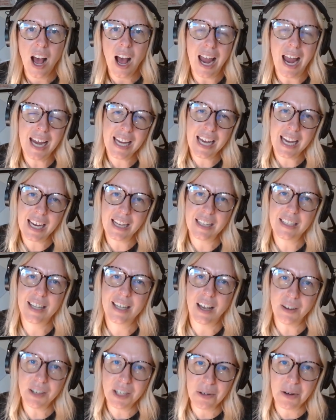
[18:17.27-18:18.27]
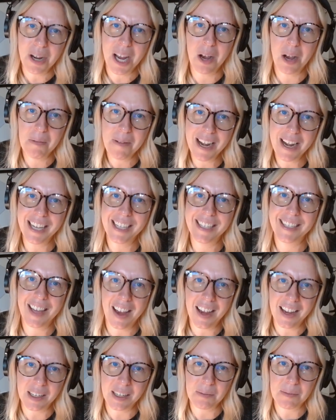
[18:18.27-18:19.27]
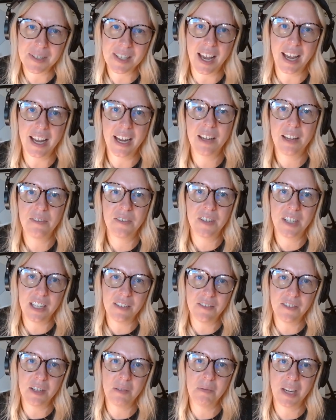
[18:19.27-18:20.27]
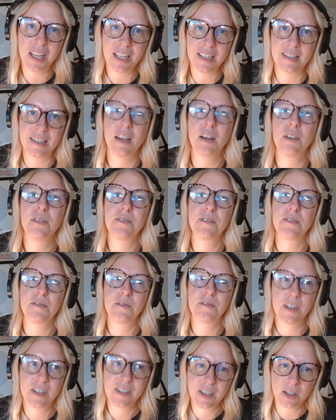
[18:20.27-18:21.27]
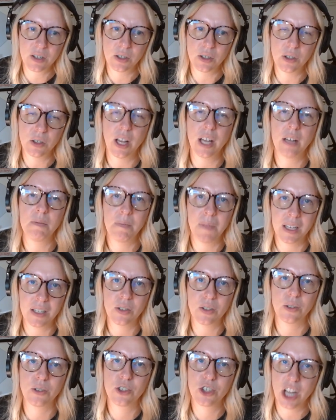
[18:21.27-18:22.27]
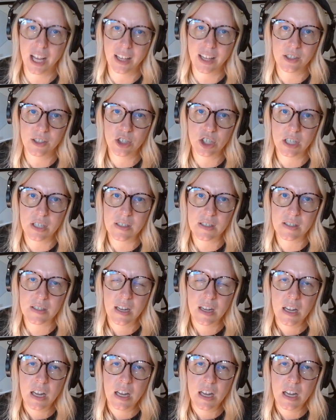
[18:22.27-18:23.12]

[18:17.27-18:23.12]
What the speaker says: I can't tell you how many times I have given myself physical and mental challenges